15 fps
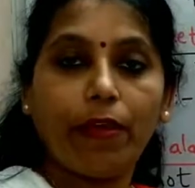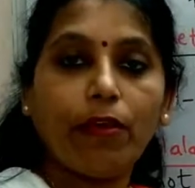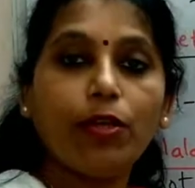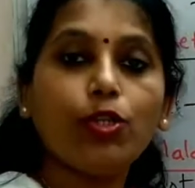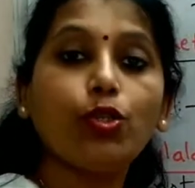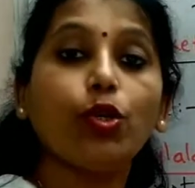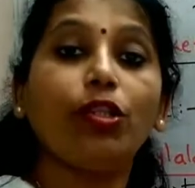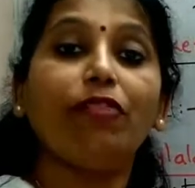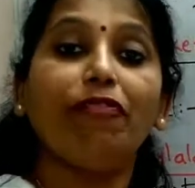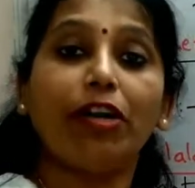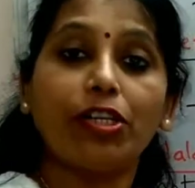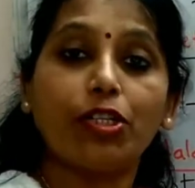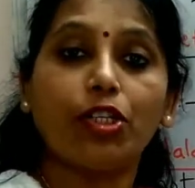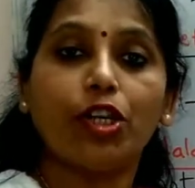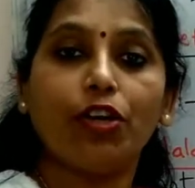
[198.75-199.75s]
So the
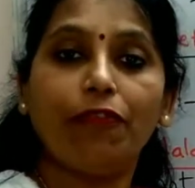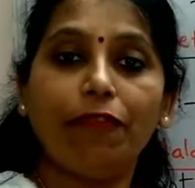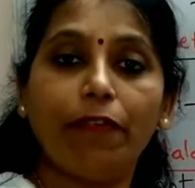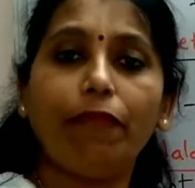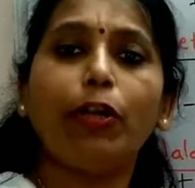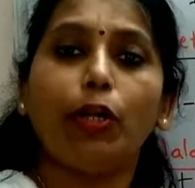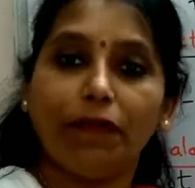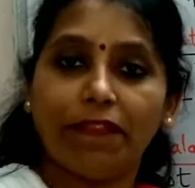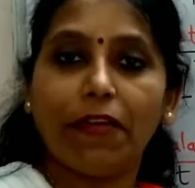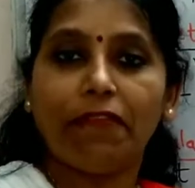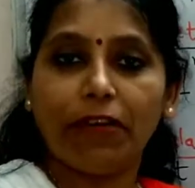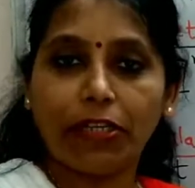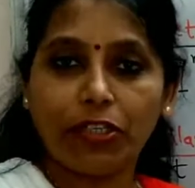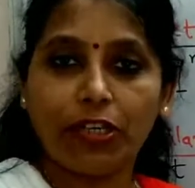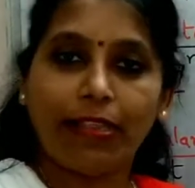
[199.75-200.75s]
function of, one of the
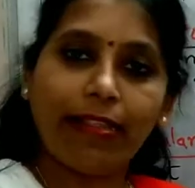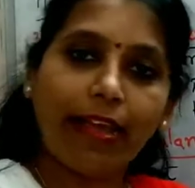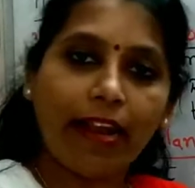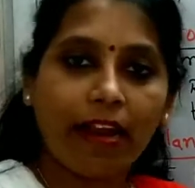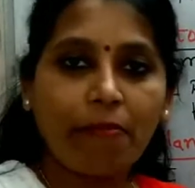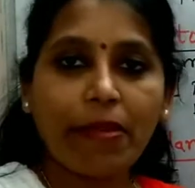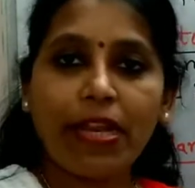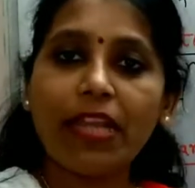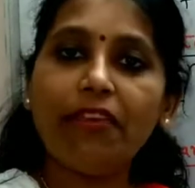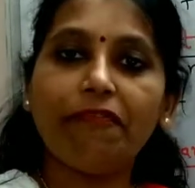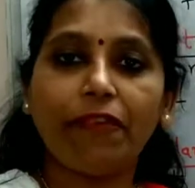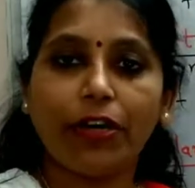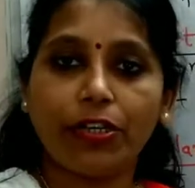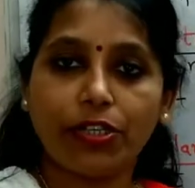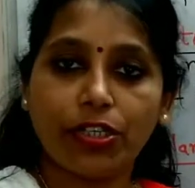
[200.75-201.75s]
function, there are many
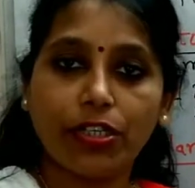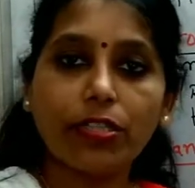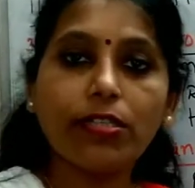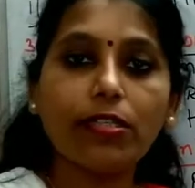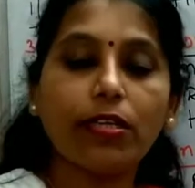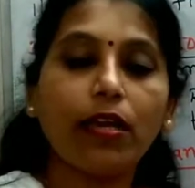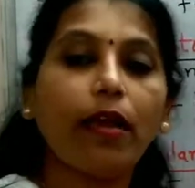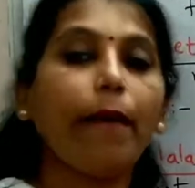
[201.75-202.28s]
functions,